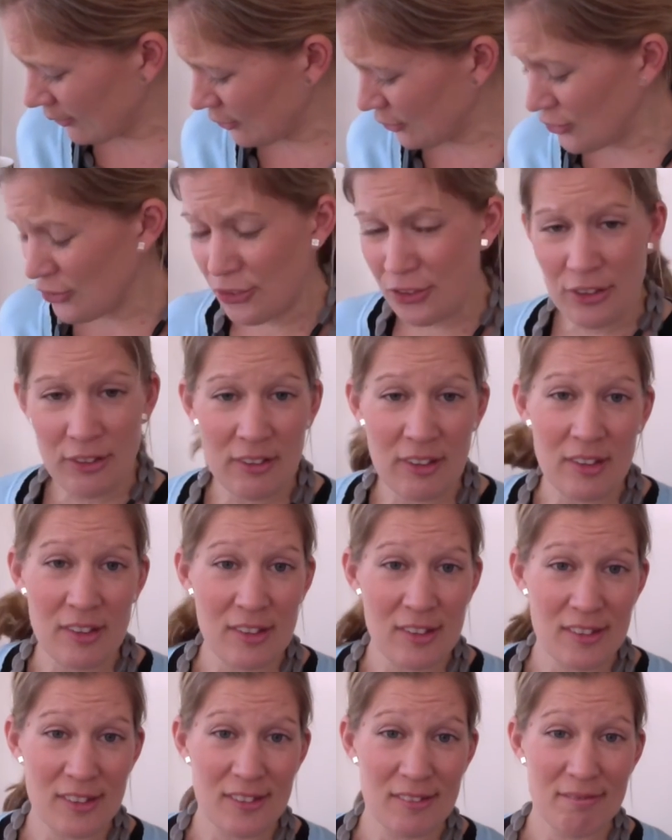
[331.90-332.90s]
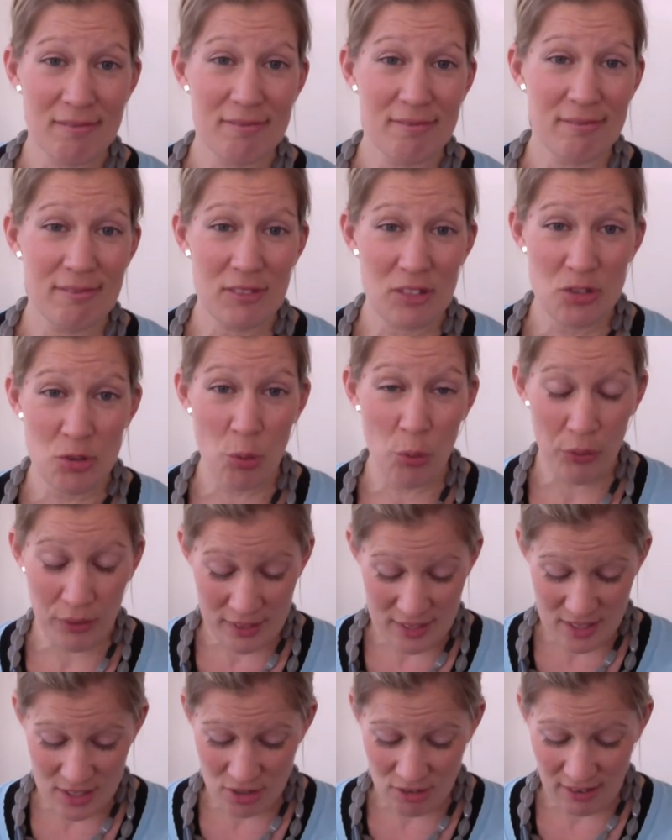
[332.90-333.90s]
just do this
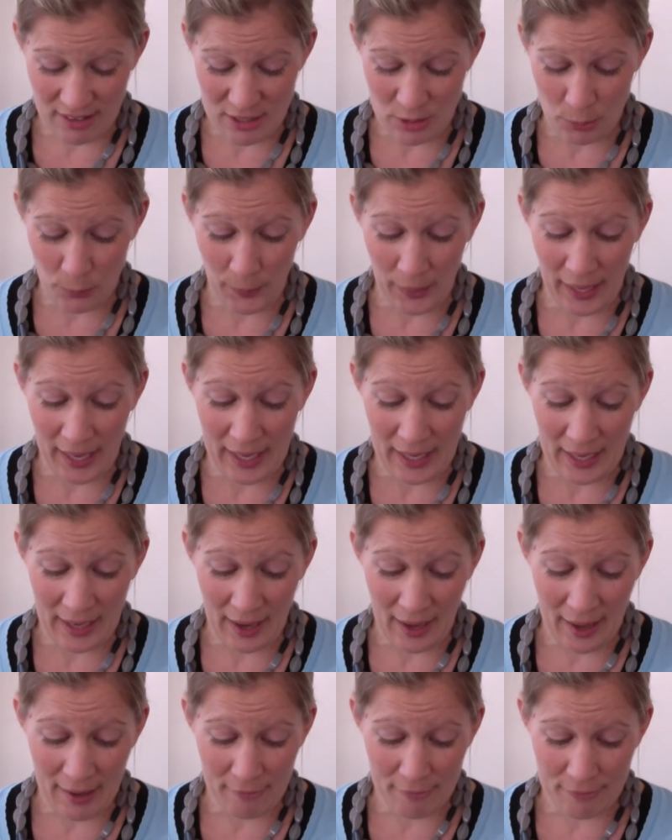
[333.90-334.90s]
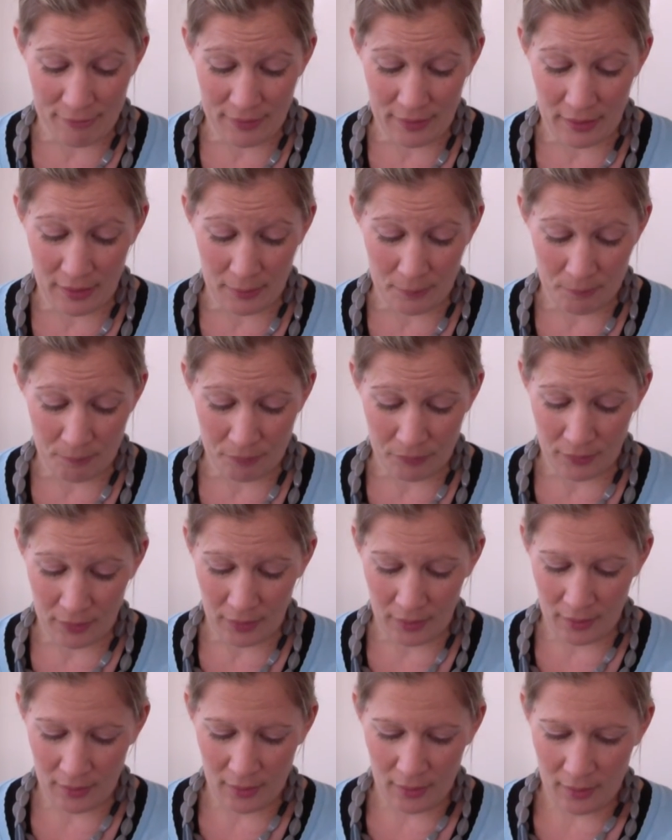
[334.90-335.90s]
drawing straight away. I have the
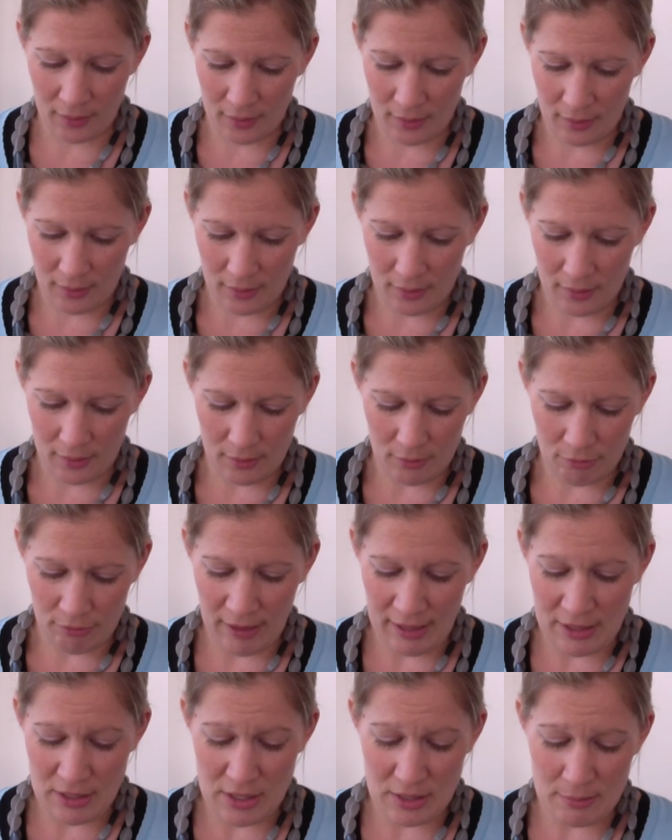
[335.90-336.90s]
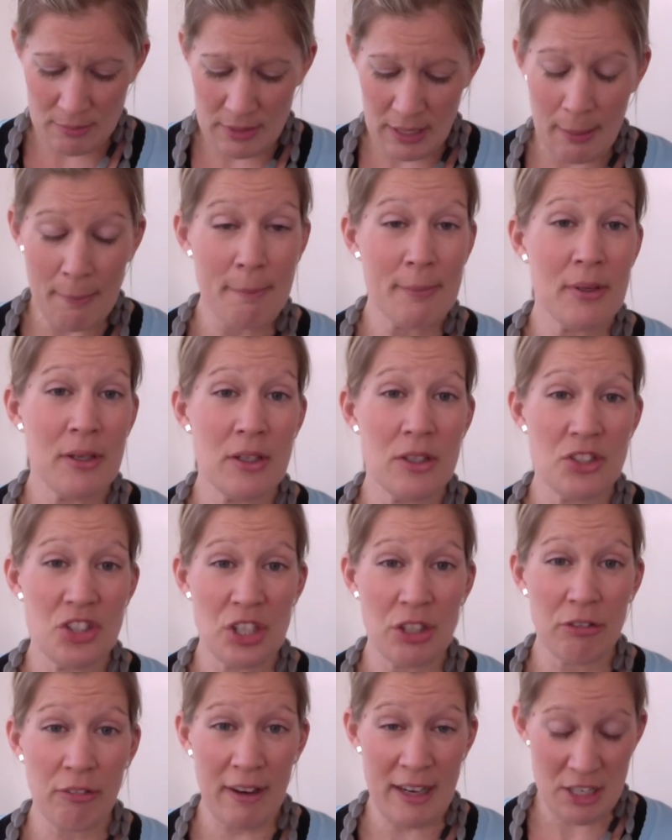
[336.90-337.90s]
random number
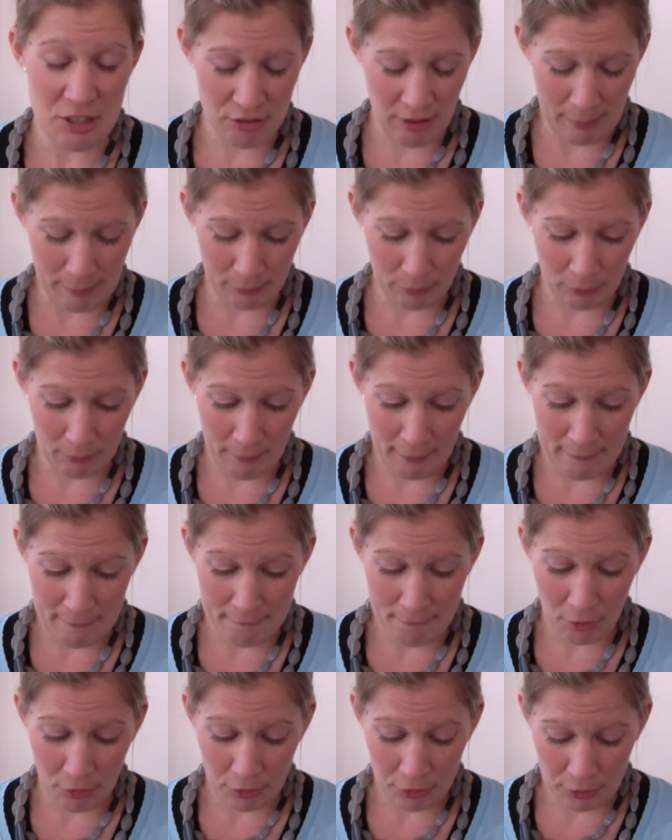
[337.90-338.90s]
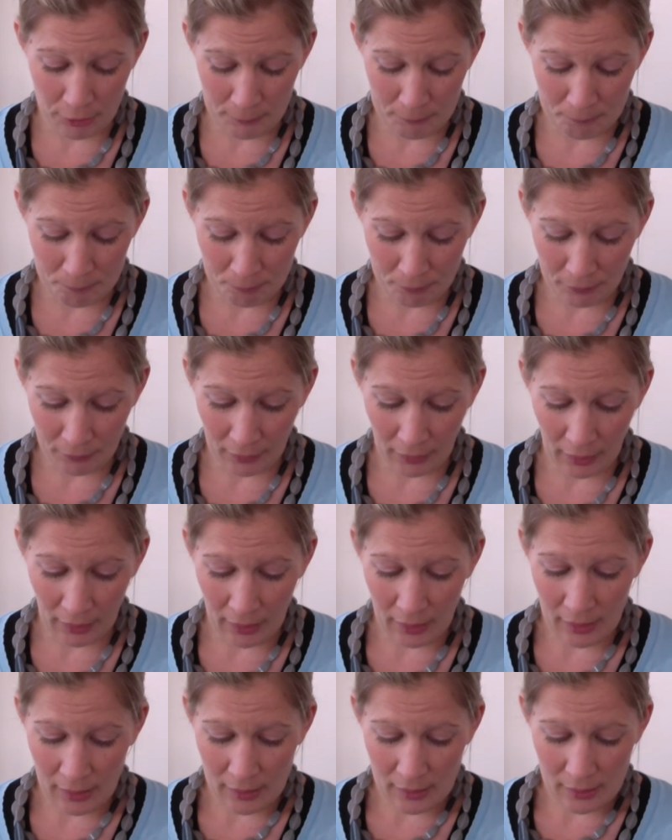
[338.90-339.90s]
generator up on my phone,
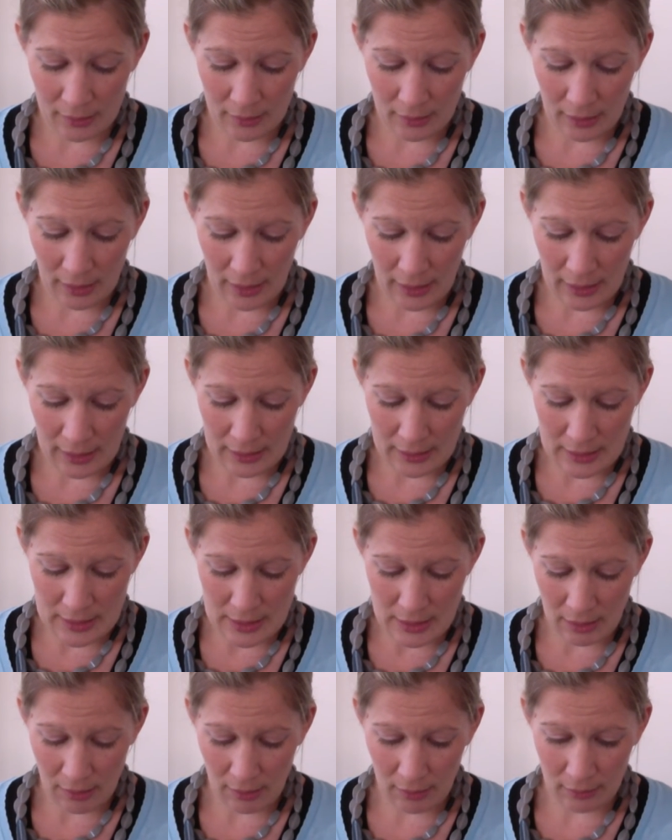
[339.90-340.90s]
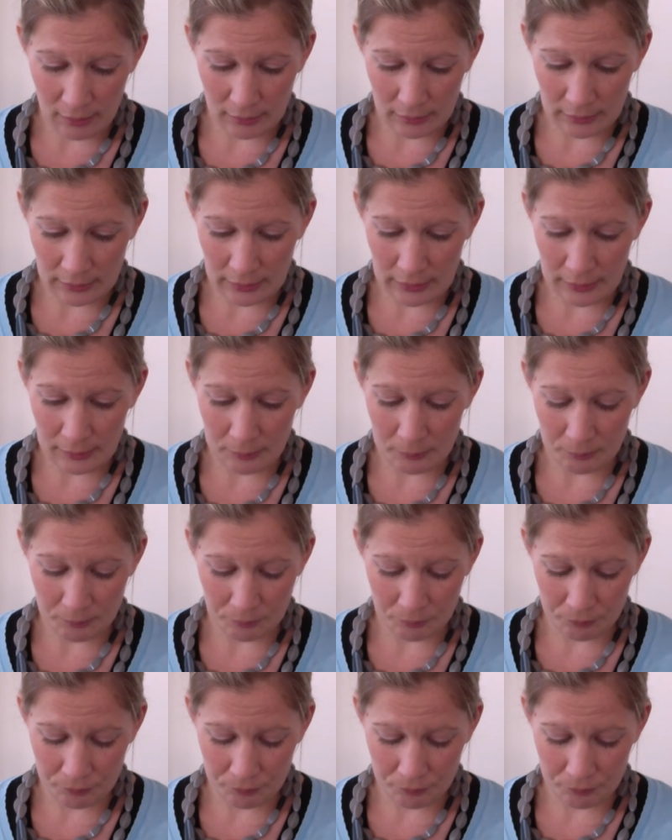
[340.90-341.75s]
and I'm